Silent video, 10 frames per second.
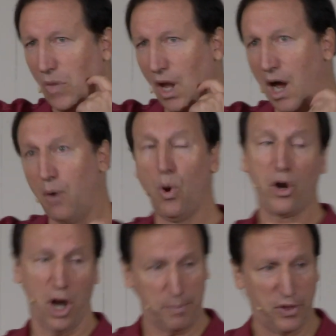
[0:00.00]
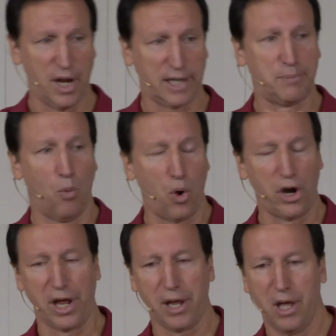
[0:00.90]
I woke up the next
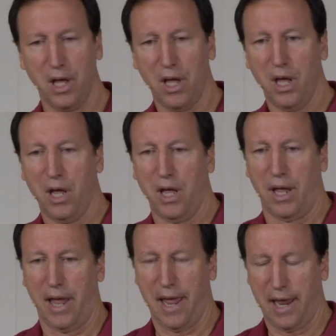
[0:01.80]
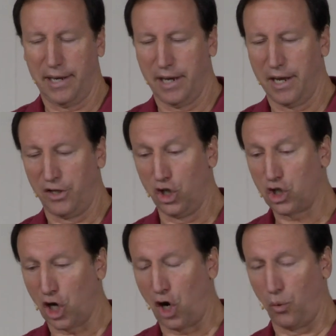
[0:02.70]
morning, and uh, you
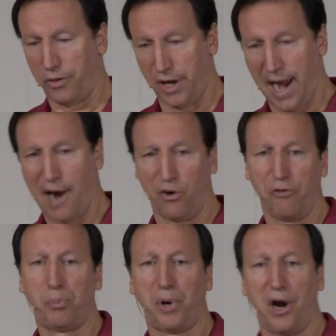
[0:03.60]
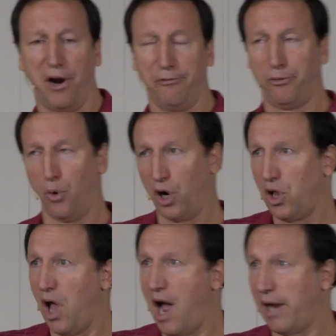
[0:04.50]
start with an hour of prayer at four
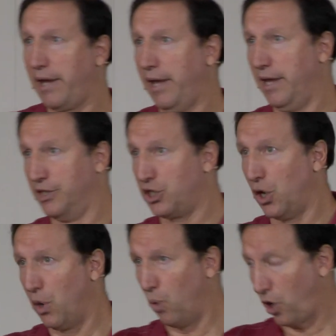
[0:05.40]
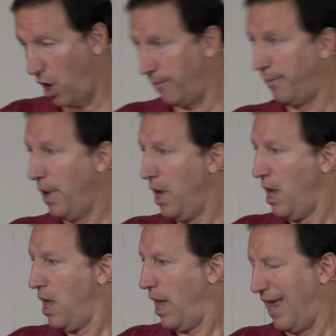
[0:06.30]
o'clock. And so I woke up
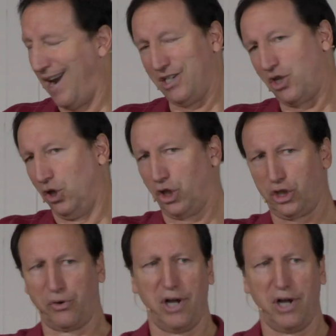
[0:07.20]
and I looked around